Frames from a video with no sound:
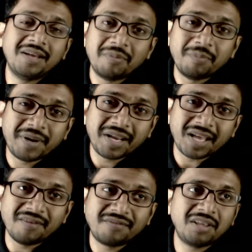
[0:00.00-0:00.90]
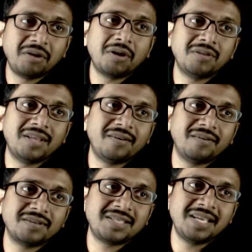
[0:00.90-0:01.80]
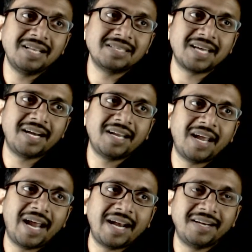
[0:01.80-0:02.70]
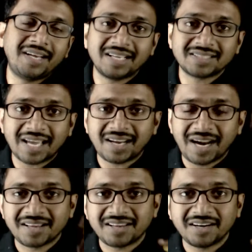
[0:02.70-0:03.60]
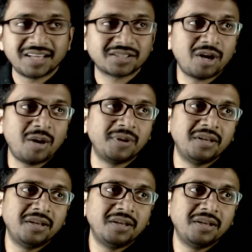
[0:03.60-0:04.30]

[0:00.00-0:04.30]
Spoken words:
bring everything onto the single side and I take sine 8 theta as common,